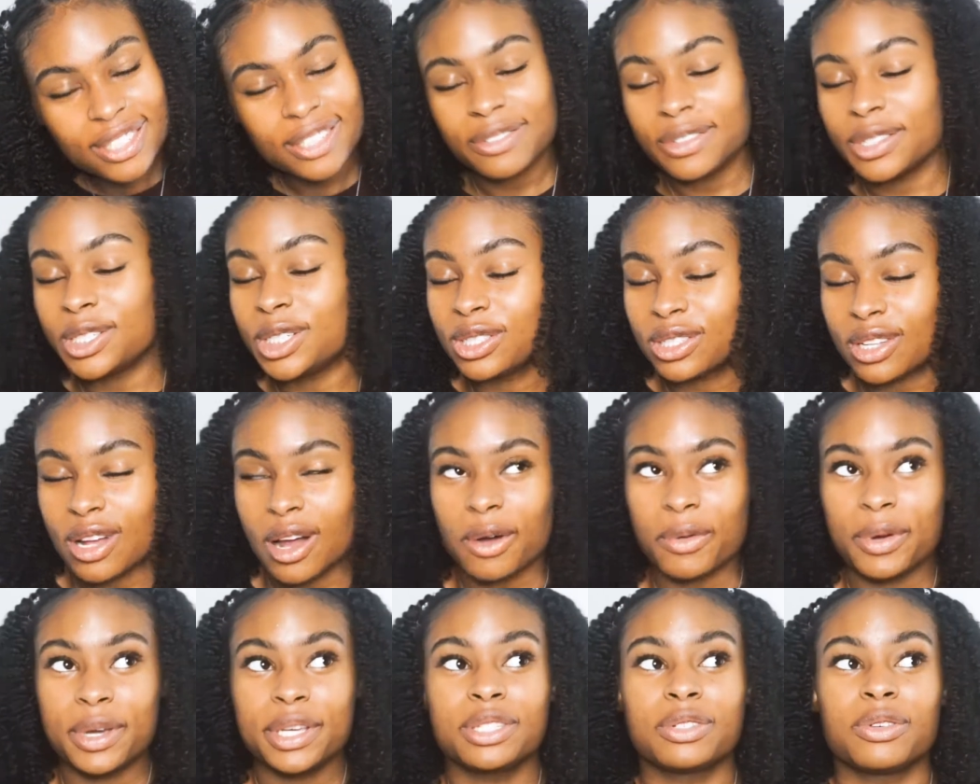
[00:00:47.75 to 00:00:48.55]
which is
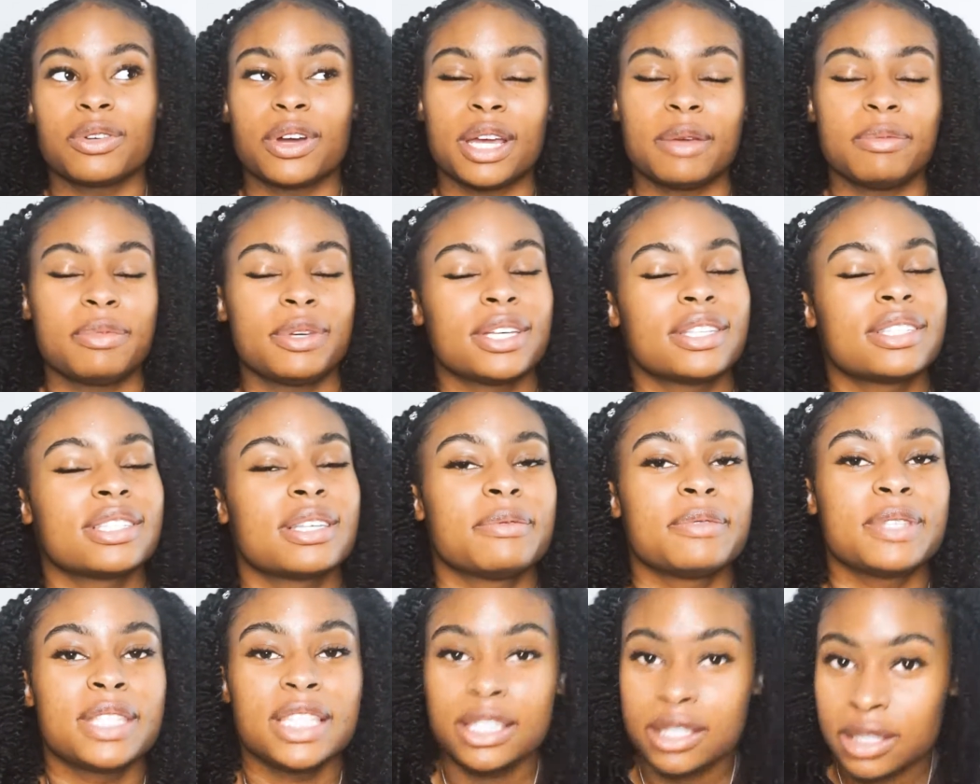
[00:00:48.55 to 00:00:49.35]
always great because
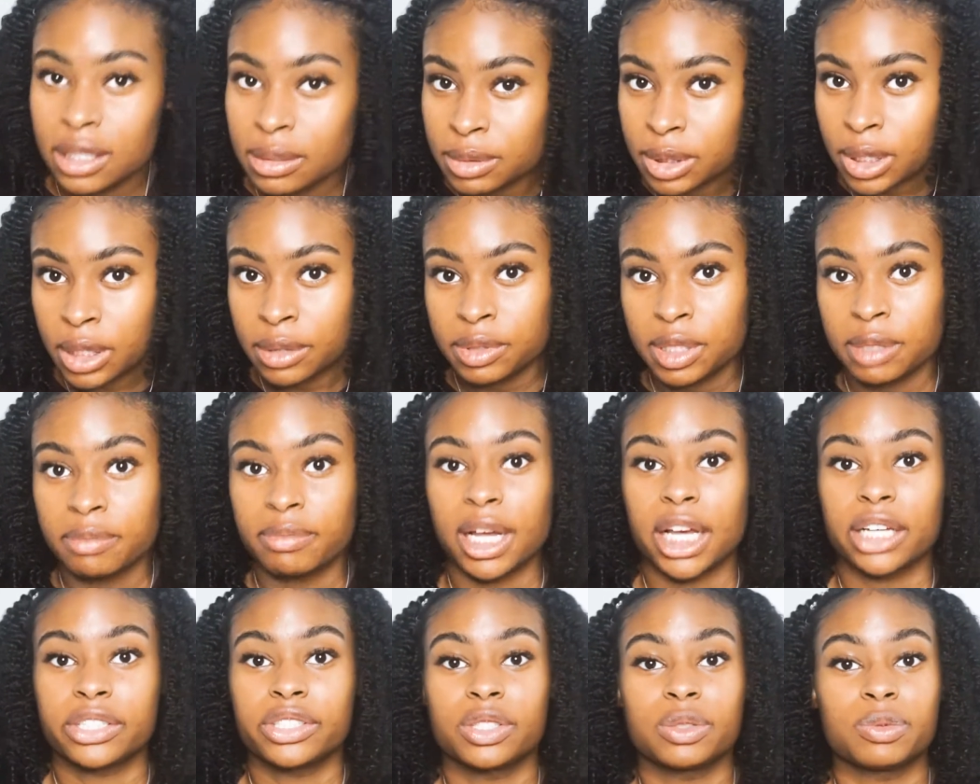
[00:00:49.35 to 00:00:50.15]
some of these subscription
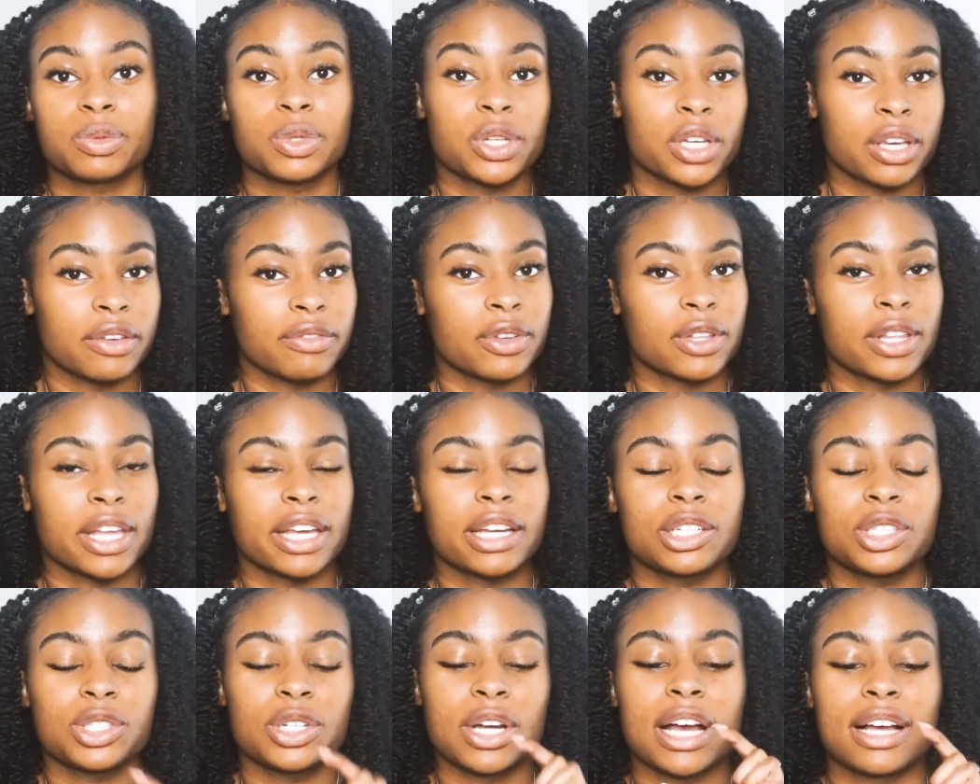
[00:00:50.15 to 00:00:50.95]
boxes will give you
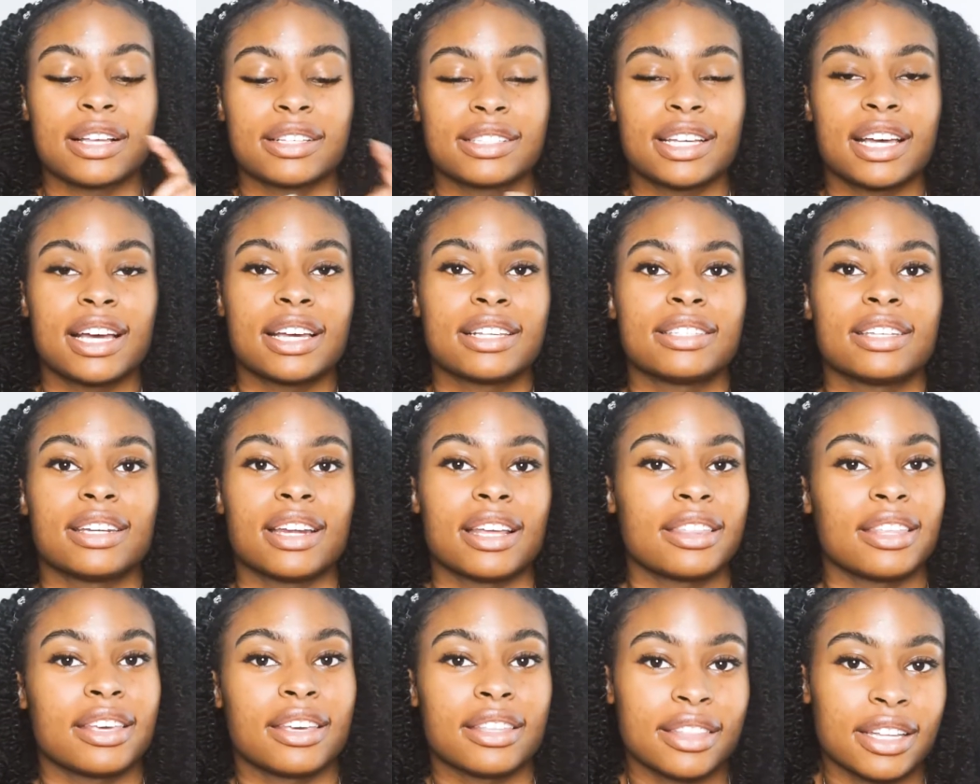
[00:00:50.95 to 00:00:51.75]
like a trial size, and
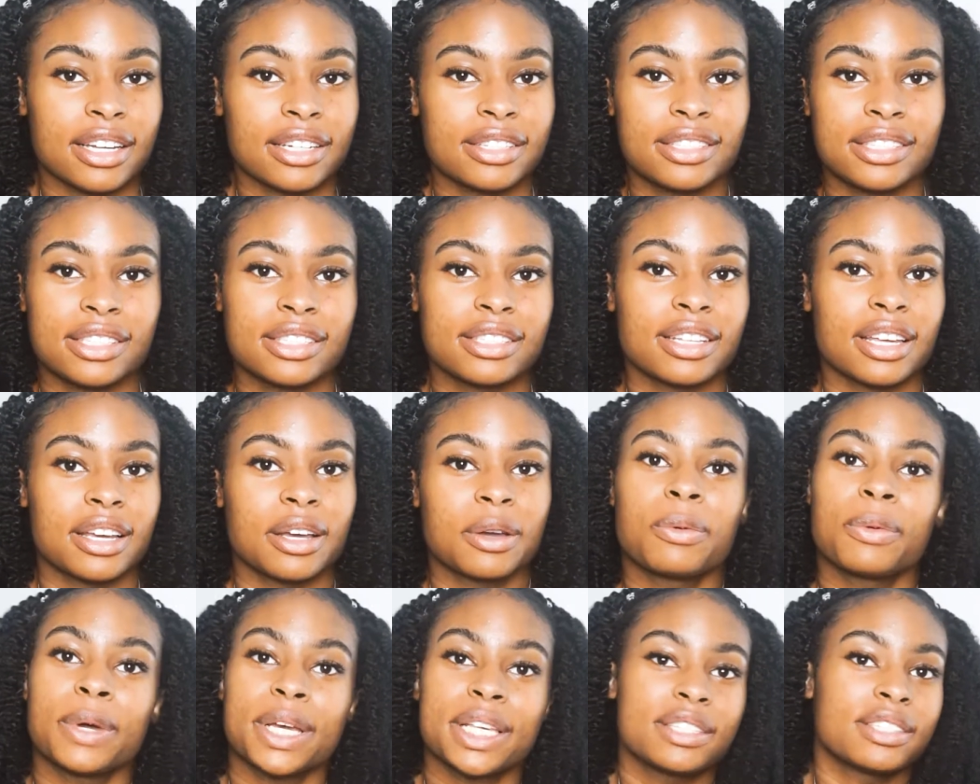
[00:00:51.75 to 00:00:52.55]
I think that's just
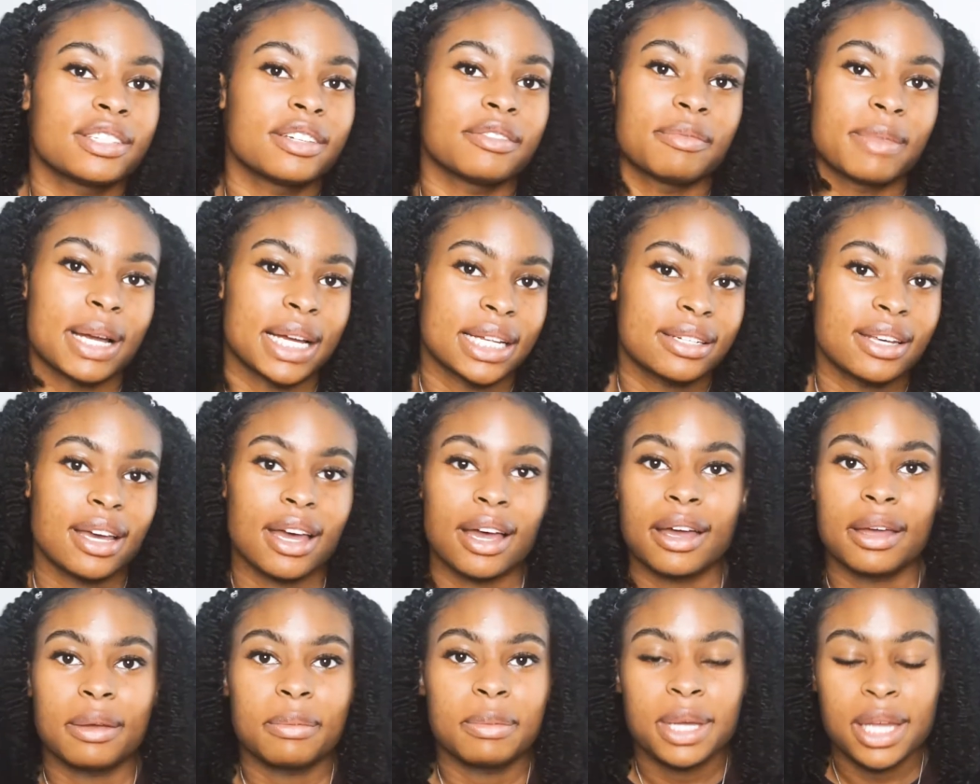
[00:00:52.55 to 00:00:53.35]
like a waste of my
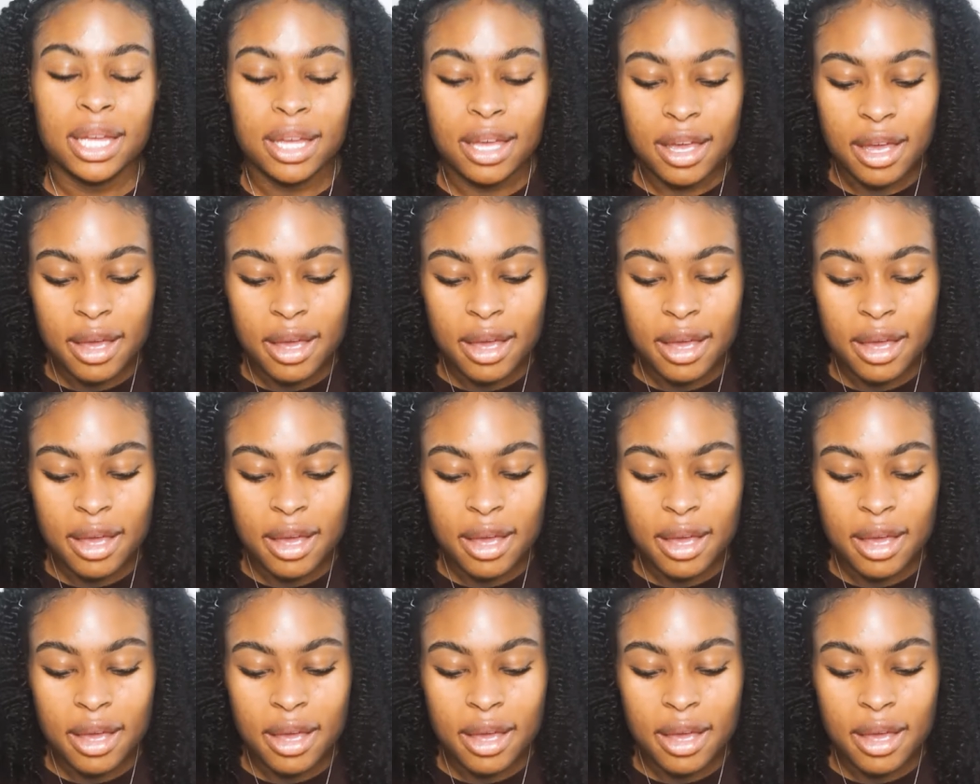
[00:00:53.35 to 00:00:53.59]
time.